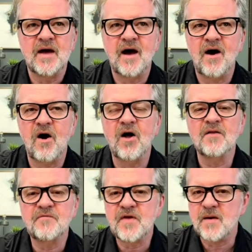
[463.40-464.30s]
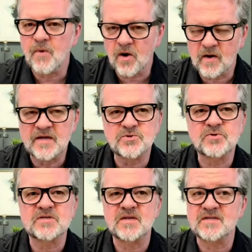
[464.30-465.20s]
All of them are
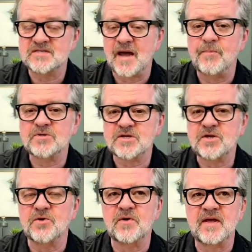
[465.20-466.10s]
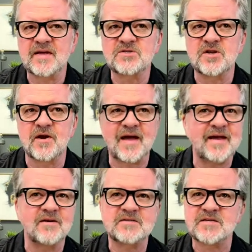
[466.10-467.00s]
interested in cybersecurity engineering. I
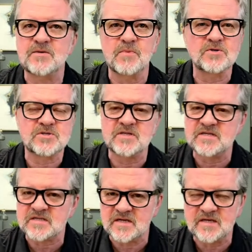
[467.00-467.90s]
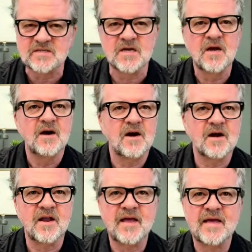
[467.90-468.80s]
guarantee you most of these kids are
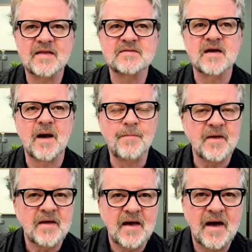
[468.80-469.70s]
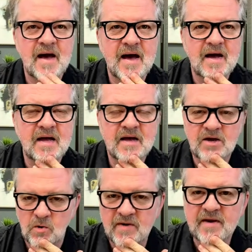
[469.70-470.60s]
going to end up
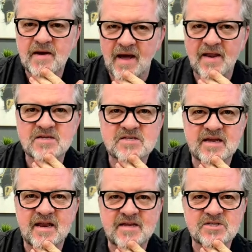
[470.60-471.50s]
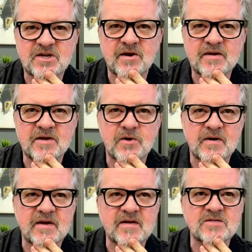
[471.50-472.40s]
going to college to get engineering
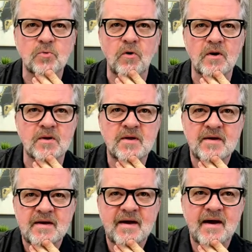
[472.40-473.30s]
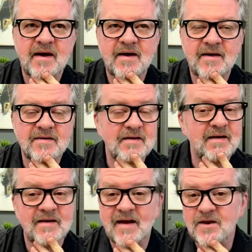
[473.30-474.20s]
degrees, or
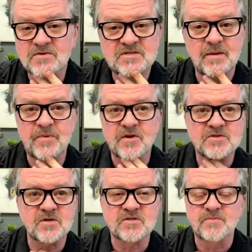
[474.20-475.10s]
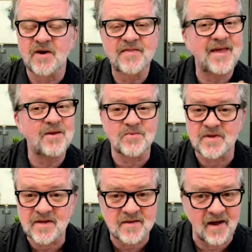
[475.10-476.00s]
I know some that are so smart they don't
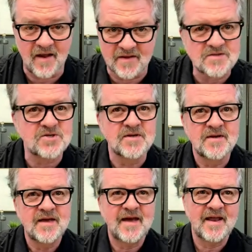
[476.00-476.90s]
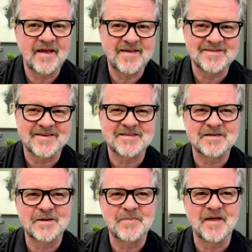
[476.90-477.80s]
need college. And I guess it's
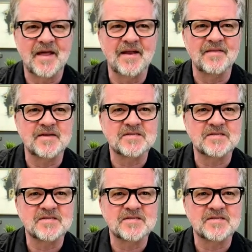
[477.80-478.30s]
going to be a of this.